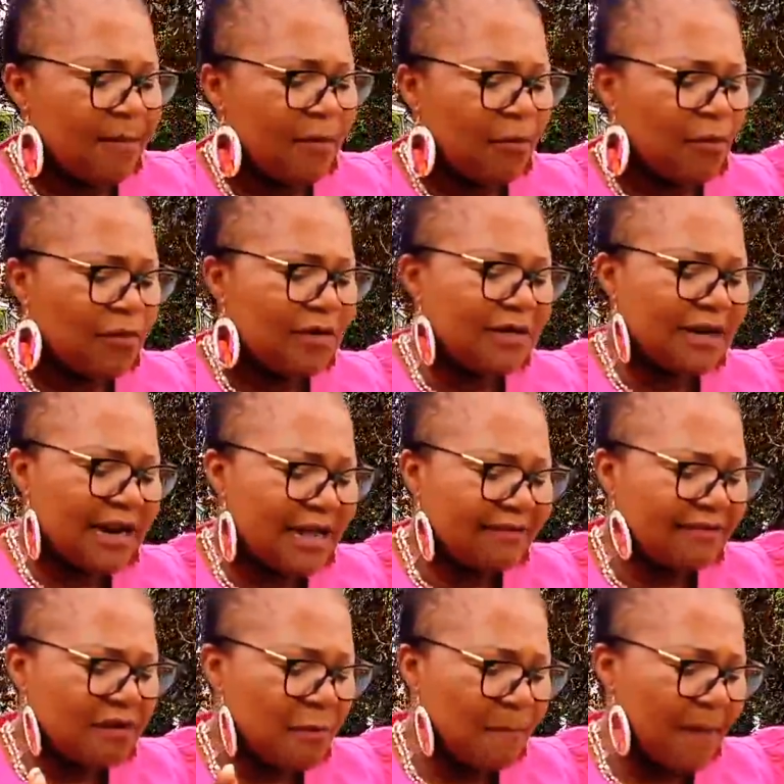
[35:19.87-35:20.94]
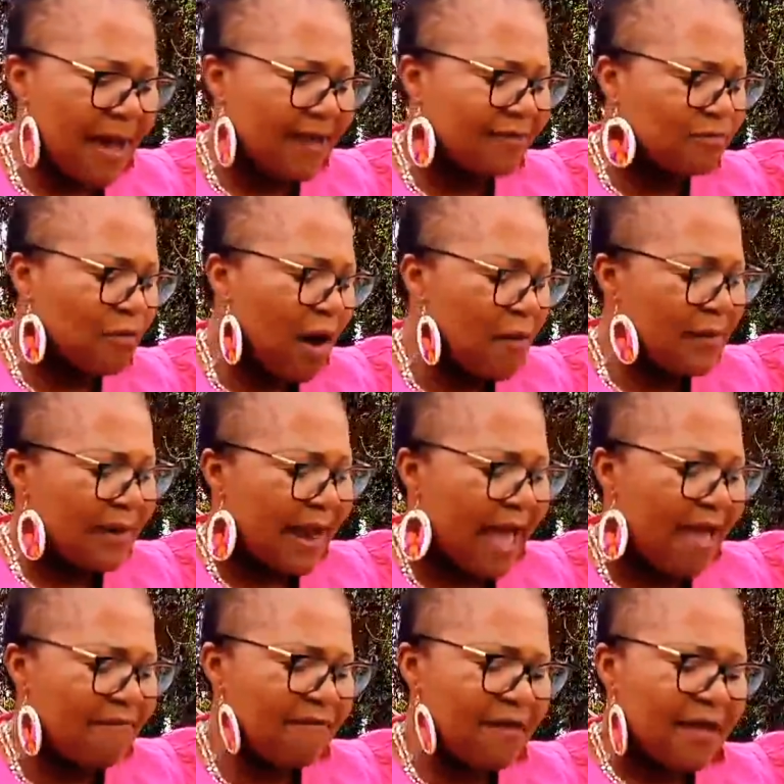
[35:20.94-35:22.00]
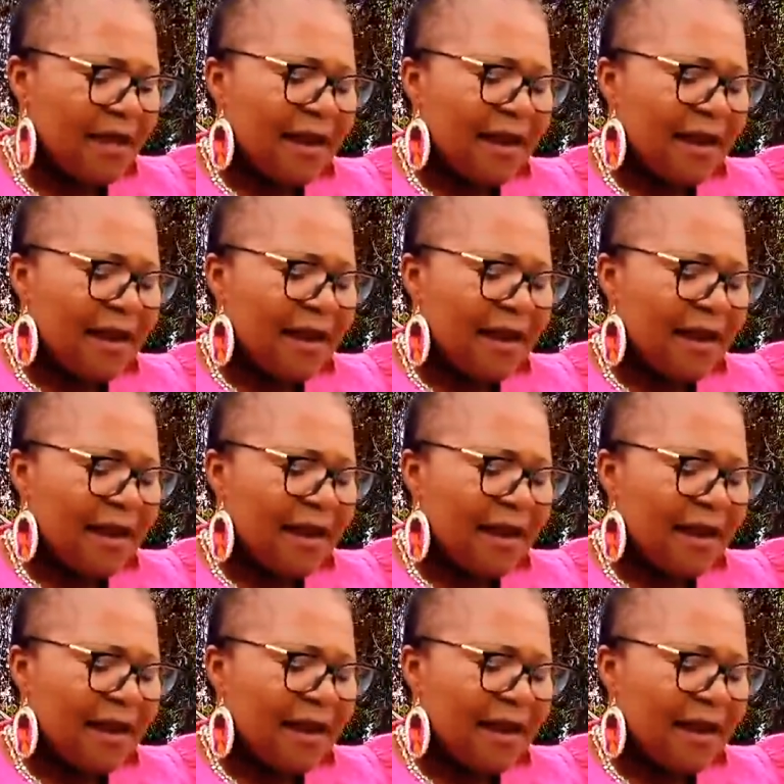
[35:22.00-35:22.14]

including national parks, wildlife,